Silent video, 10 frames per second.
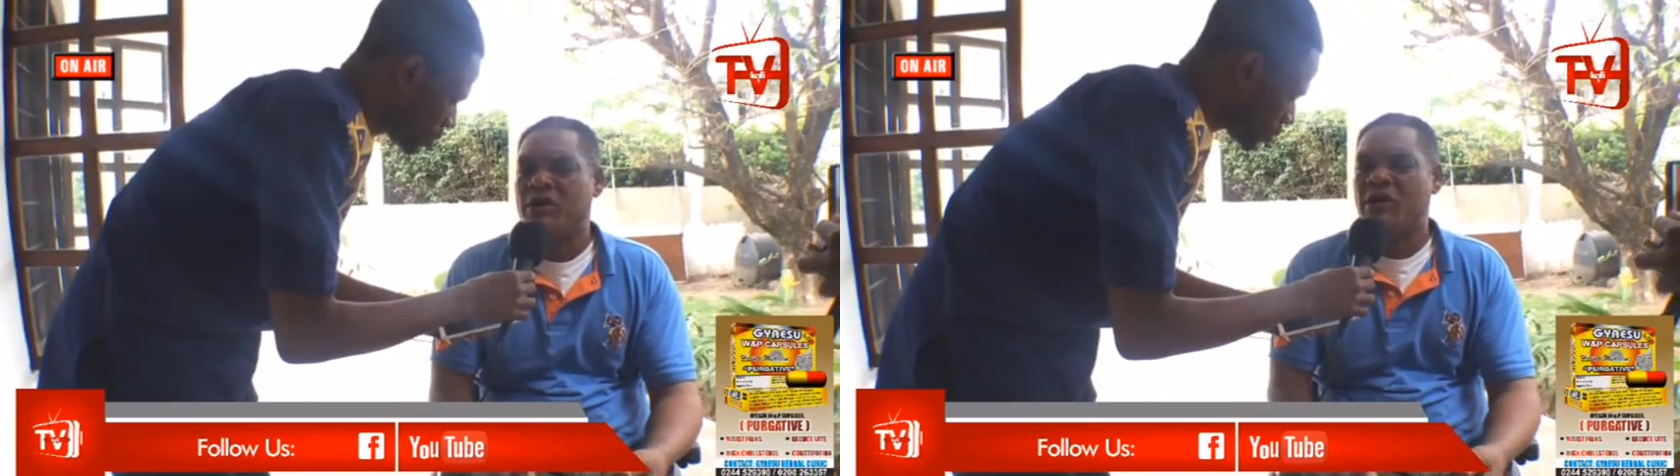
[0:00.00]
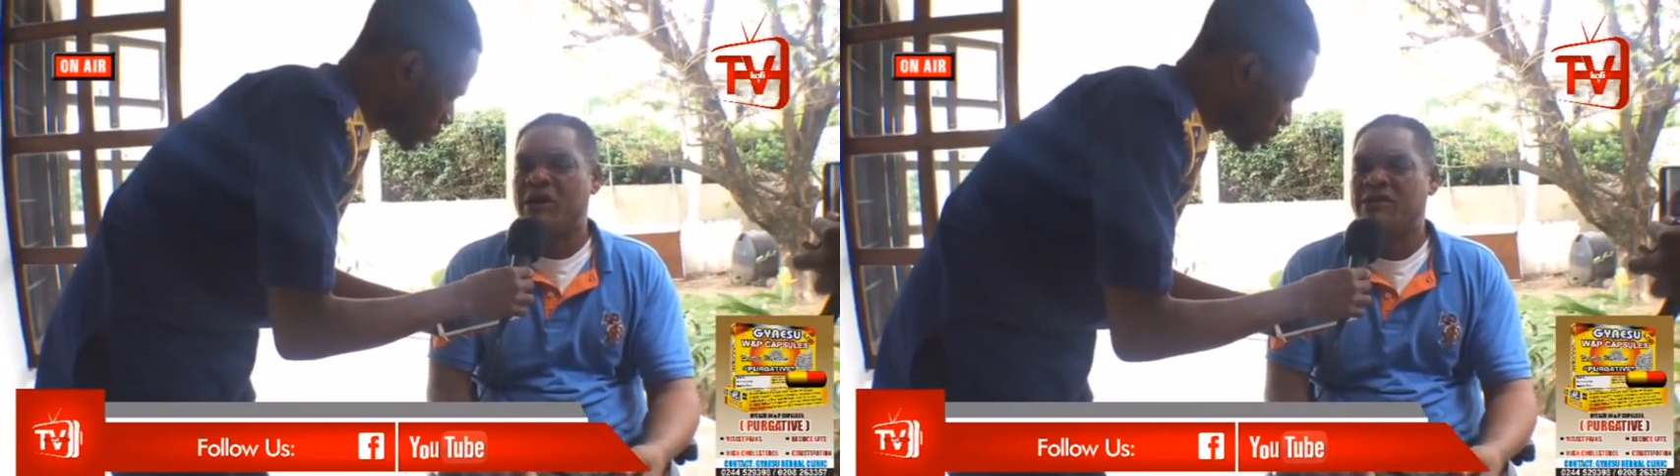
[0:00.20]

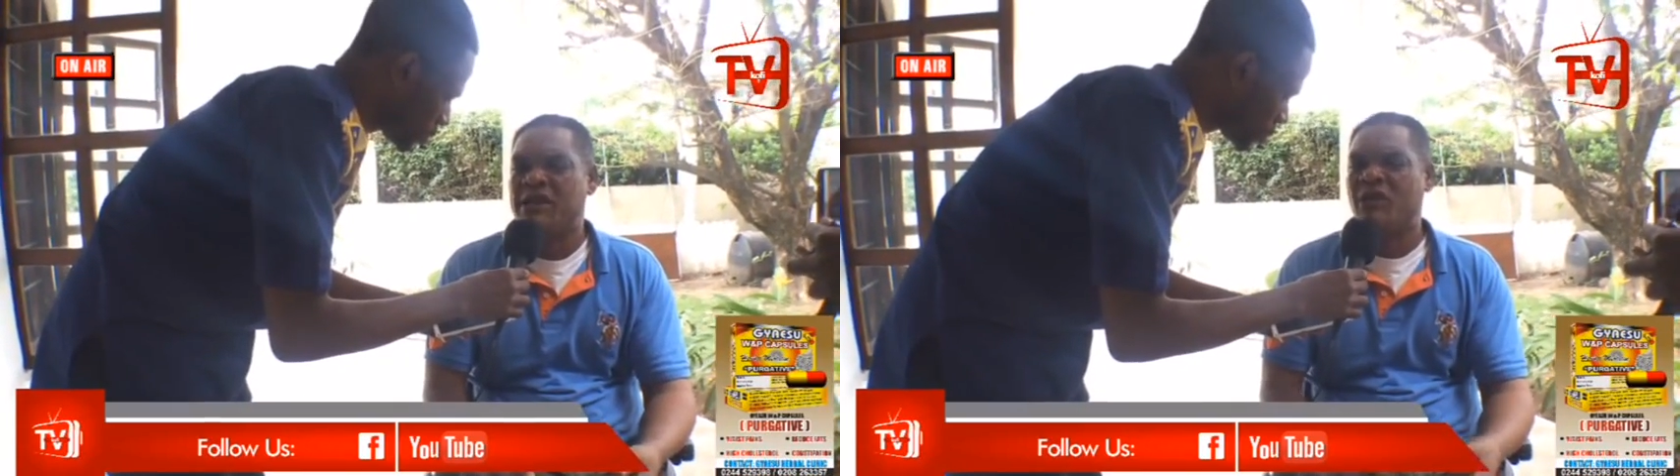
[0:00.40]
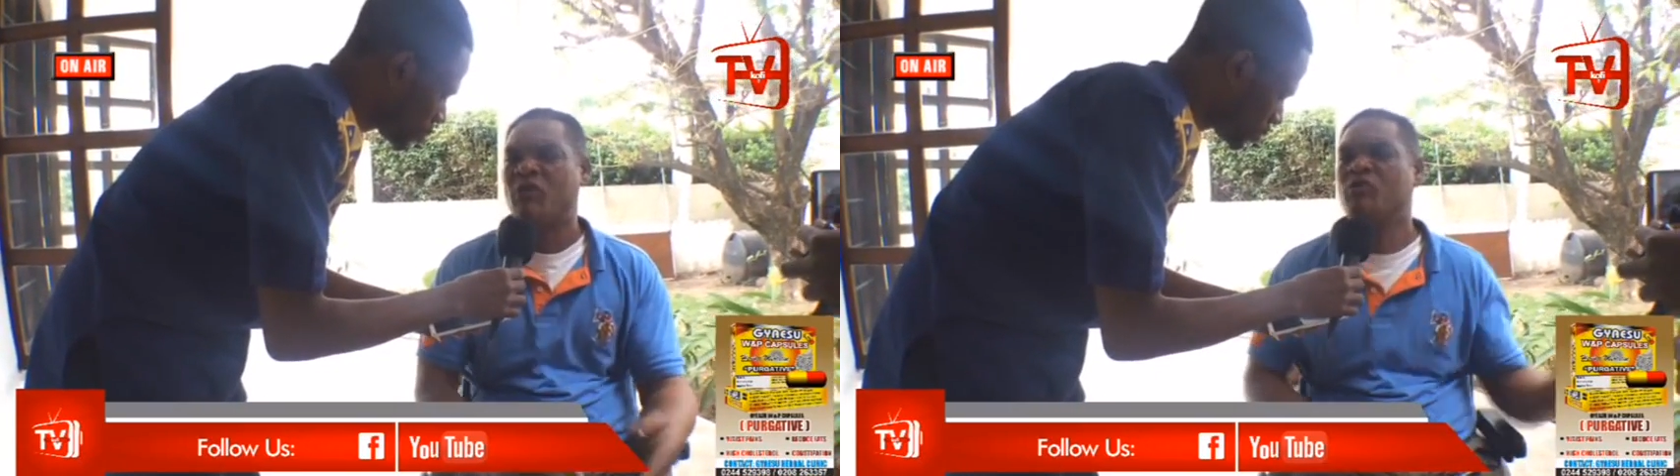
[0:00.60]
let's
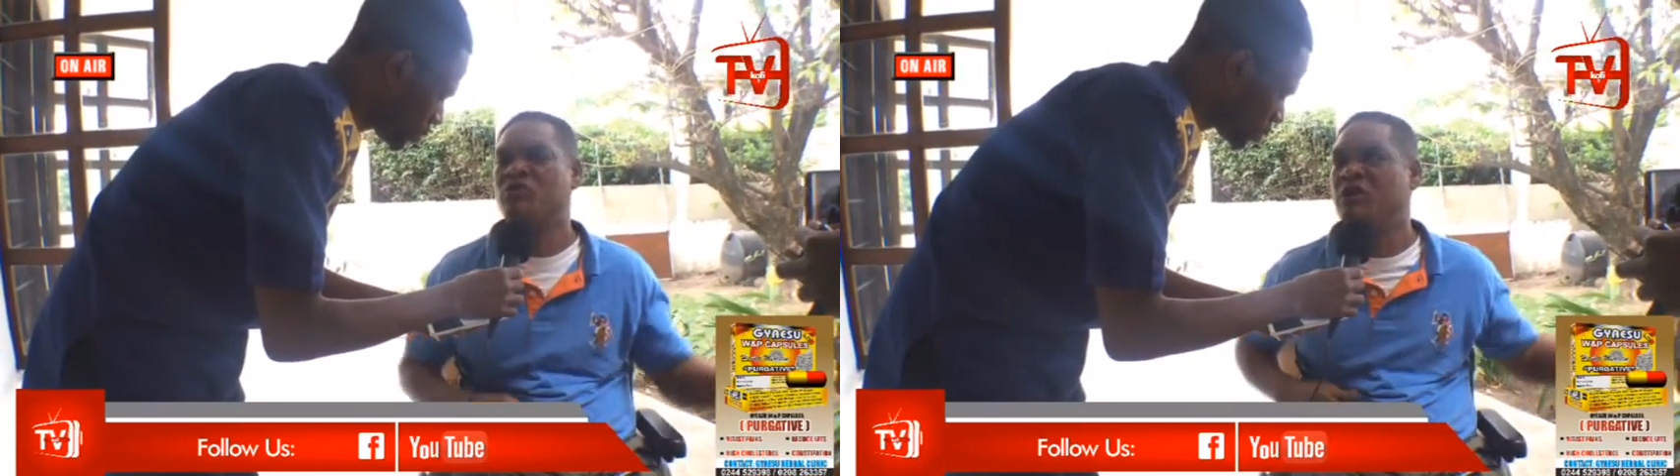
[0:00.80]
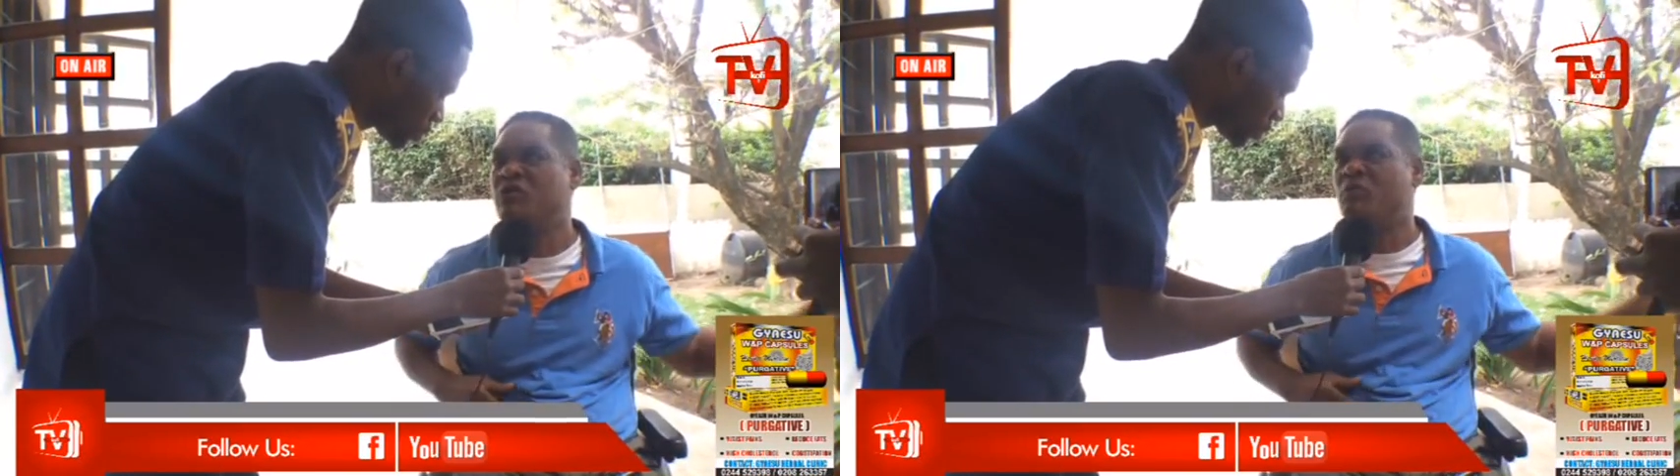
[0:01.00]
say,
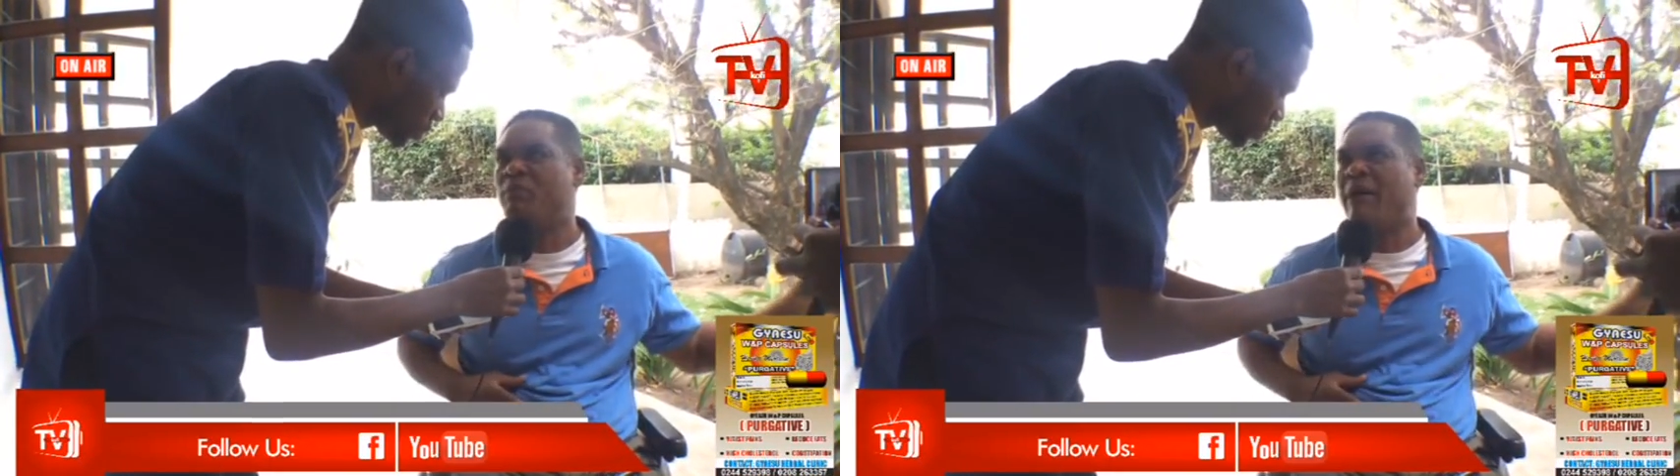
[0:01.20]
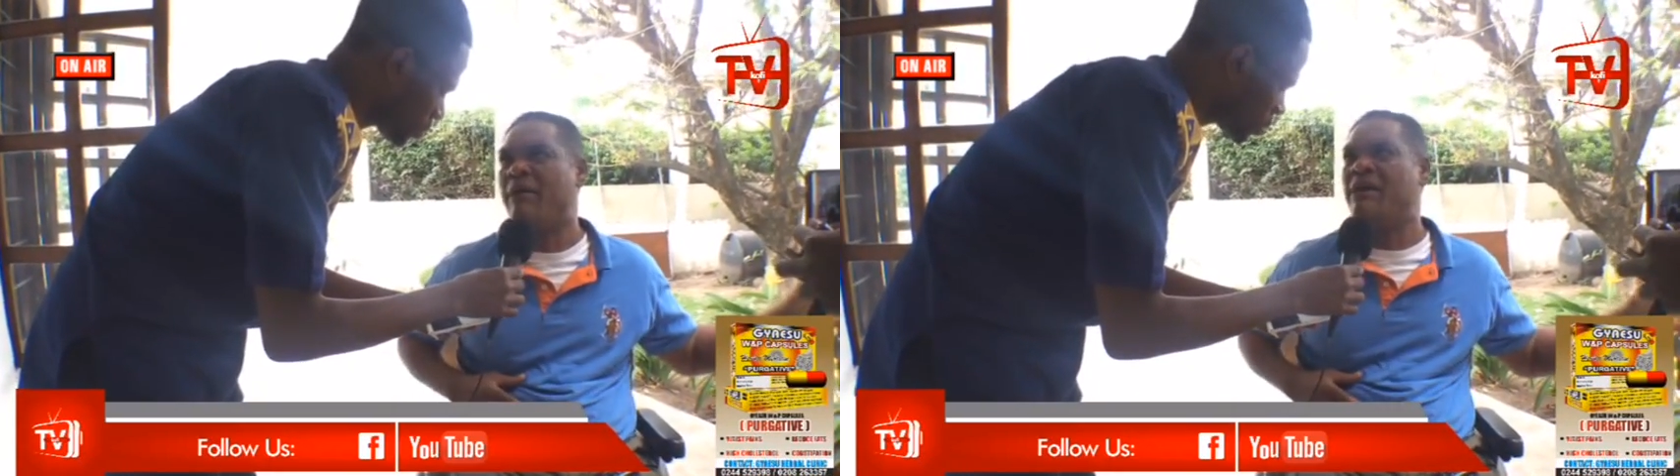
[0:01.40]
goes into
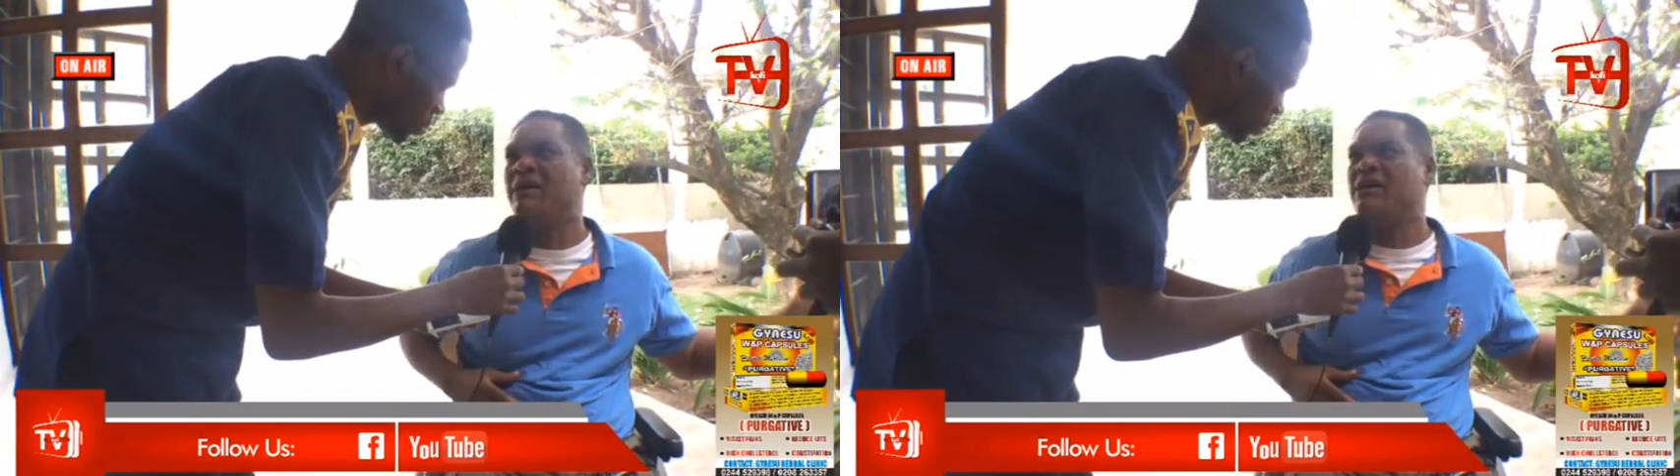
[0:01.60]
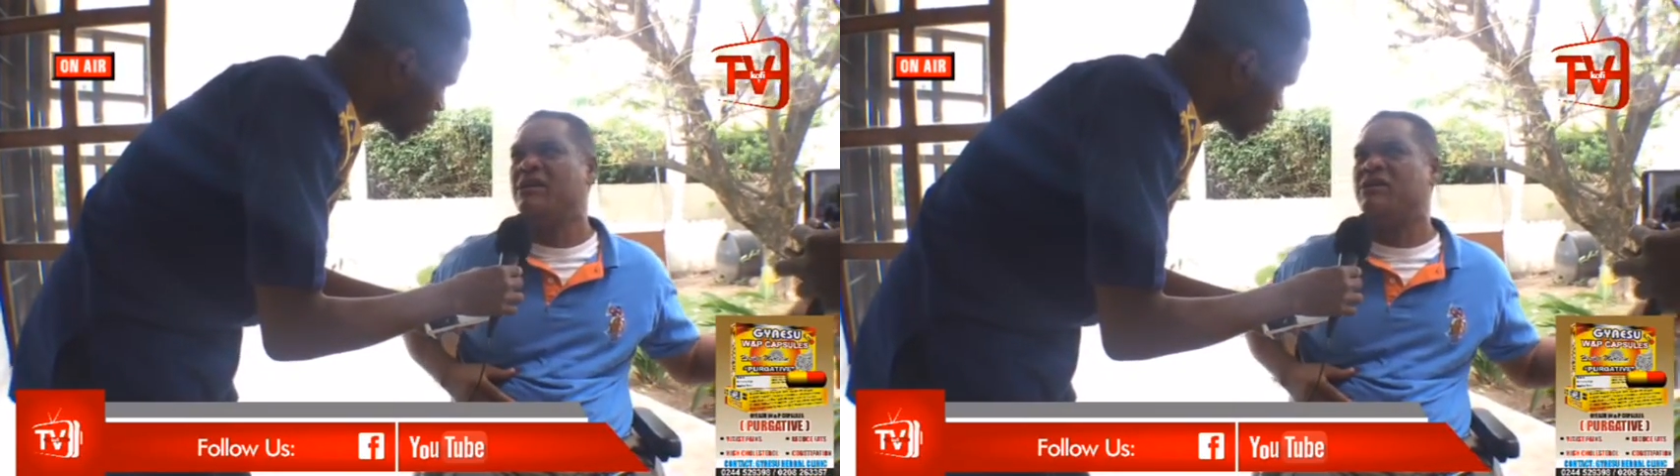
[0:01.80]
power
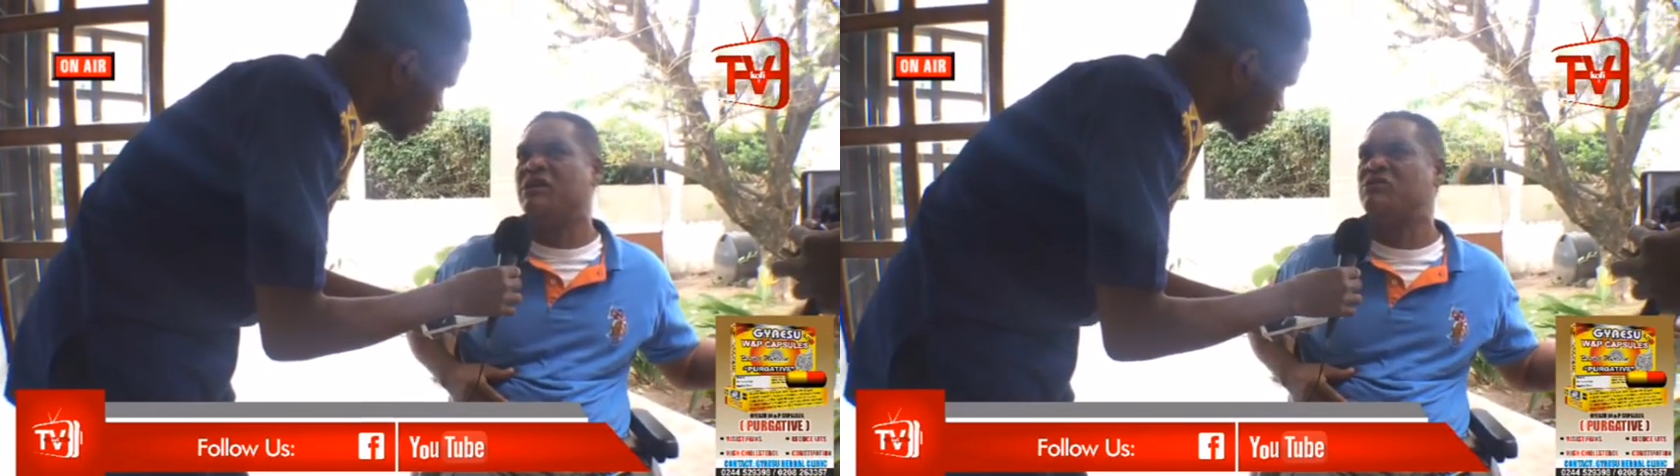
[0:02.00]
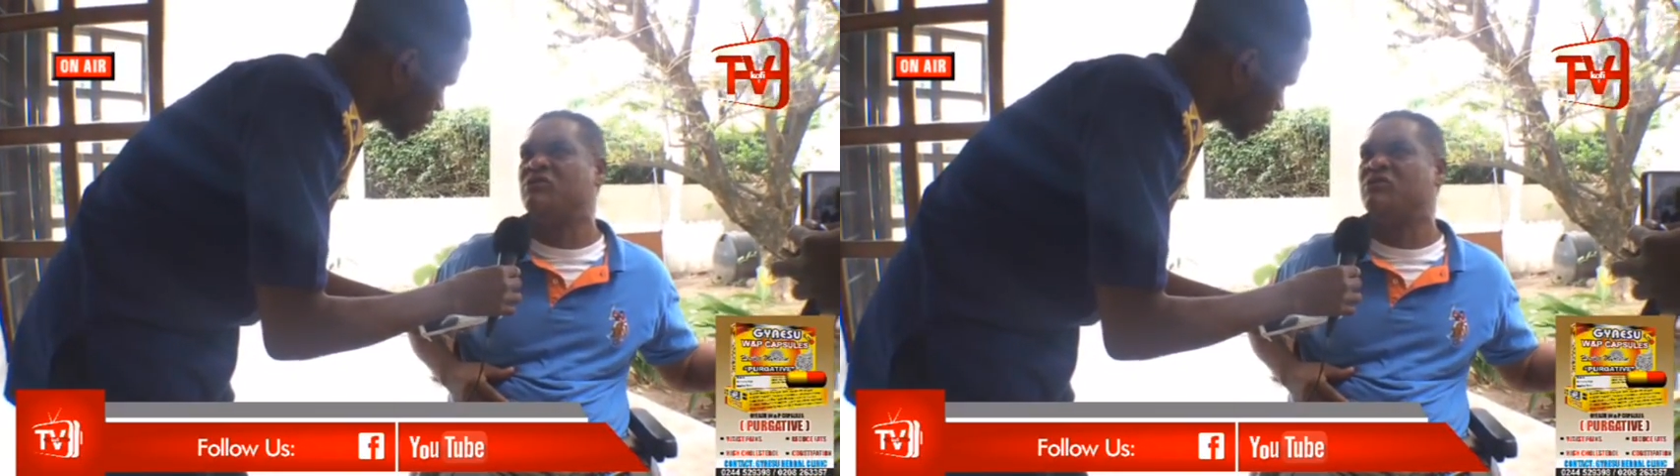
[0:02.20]
just